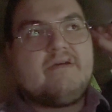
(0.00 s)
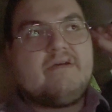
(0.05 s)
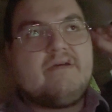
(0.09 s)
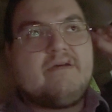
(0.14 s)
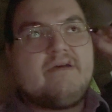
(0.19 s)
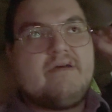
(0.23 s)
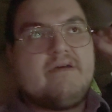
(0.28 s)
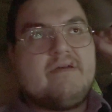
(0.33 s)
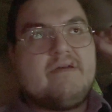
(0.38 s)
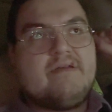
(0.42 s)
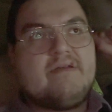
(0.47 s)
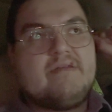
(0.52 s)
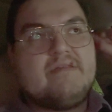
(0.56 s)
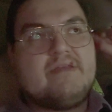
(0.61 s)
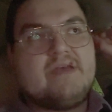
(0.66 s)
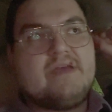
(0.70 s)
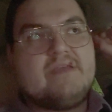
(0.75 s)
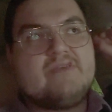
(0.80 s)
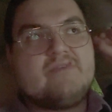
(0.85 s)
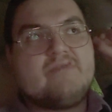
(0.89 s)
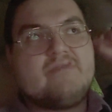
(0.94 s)
a, a
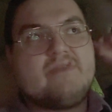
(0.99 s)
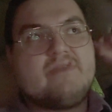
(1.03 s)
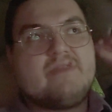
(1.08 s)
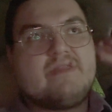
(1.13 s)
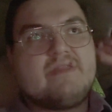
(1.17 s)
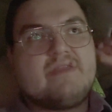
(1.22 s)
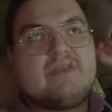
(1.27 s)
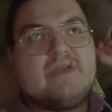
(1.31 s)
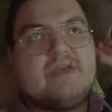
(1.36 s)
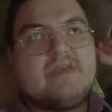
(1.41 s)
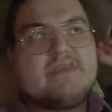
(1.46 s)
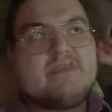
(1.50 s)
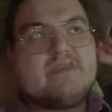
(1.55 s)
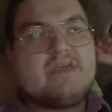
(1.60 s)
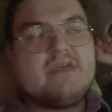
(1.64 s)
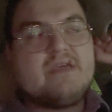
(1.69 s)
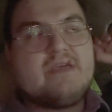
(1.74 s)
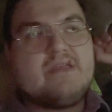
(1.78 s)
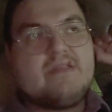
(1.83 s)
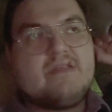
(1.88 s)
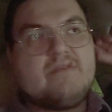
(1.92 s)
test with the
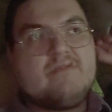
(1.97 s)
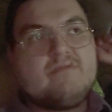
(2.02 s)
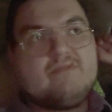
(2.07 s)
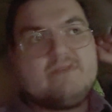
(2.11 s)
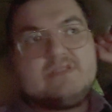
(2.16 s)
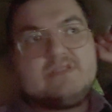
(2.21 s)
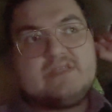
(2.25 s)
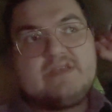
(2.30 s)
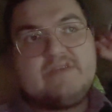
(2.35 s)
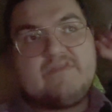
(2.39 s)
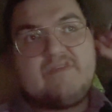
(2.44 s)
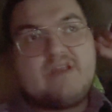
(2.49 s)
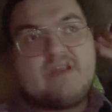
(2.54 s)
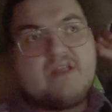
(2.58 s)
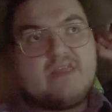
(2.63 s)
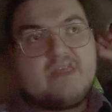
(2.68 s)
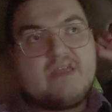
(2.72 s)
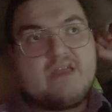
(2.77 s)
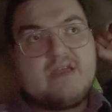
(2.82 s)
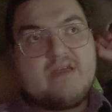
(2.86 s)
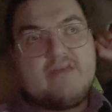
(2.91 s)
TSA, and then we'll see if
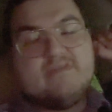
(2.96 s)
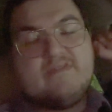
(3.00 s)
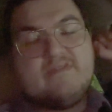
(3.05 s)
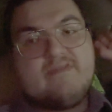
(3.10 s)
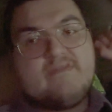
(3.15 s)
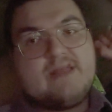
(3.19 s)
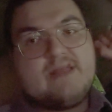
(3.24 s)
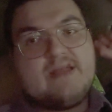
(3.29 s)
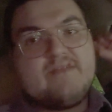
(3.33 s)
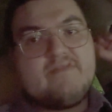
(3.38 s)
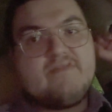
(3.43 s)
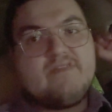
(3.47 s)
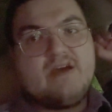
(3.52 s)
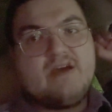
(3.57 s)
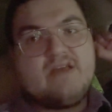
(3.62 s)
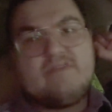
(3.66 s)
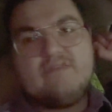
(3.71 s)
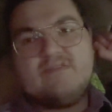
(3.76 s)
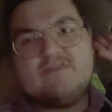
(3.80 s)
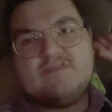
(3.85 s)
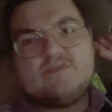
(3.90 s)
anything comes from that. If
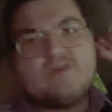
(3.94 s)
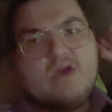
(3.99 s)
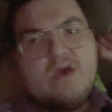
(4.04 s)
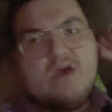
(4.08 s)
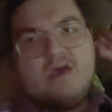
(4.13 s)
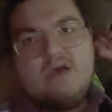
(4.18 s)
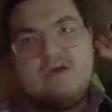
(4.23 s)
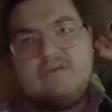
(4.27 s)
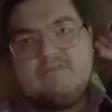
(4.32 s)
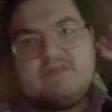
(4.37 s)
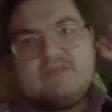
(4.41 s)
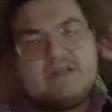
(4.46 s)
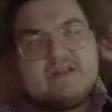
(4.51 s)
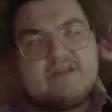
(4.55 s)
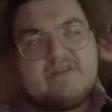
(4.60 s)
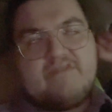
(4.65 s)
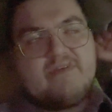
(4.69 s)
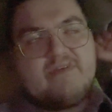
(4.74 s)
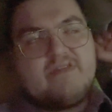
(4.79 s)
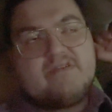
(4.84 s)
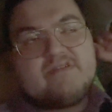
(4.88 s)
not, there's plenty
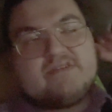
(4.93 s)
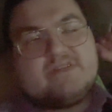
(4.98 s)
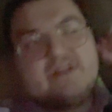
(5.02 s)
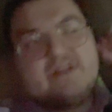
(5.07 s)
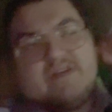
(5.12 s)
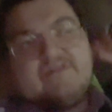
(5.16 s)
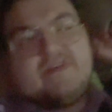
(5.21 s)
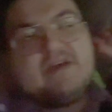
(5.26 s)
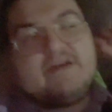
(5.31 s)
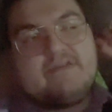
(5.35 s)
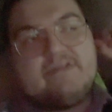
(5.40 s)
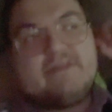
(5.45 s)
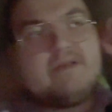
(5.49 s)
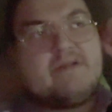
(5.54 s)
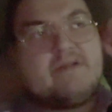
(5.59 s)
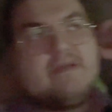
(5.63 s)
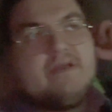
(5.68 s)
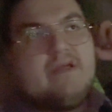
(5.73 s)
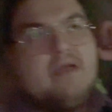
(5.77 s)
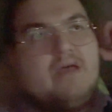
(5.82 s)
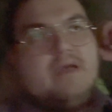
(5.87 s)
of other stuff out there.